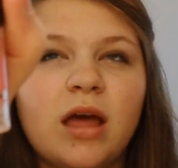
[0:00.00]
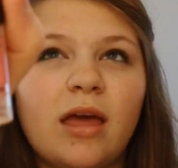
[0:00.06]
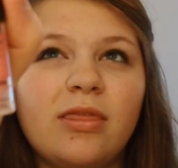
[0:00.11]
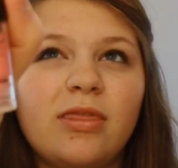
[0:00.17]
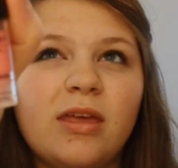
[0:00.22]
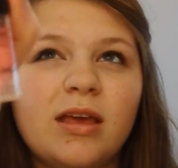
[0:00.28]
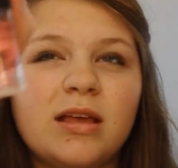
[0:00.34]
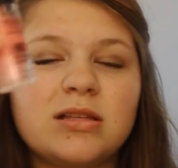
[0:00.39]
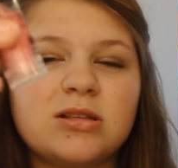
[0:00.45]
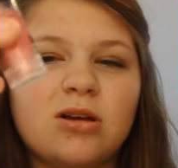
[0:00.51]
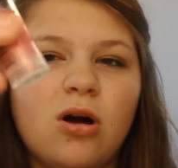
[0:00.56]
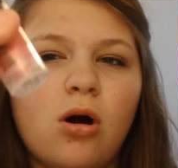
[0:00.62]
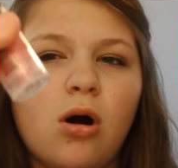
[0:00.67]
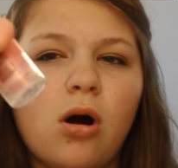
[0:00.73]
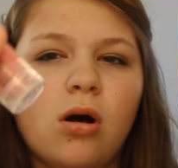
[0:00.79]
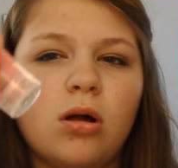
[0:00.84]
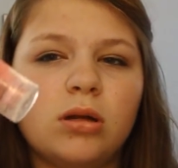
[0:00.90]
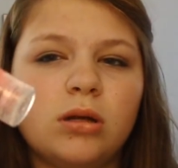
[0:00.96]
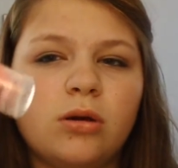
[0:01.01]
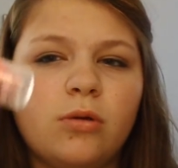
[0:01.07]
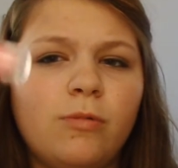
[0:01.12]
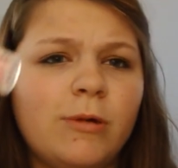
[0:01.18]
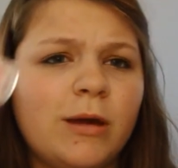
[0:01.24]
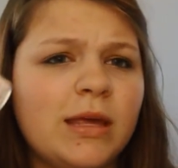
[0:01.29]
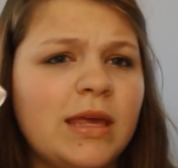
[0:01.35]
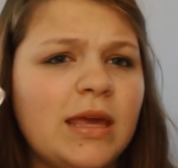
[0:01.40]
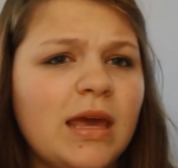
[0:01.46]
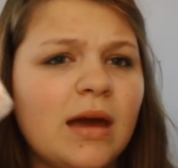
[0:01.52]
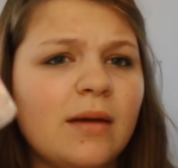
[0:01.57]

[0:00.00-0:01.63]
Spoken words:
I think, is called Quickie.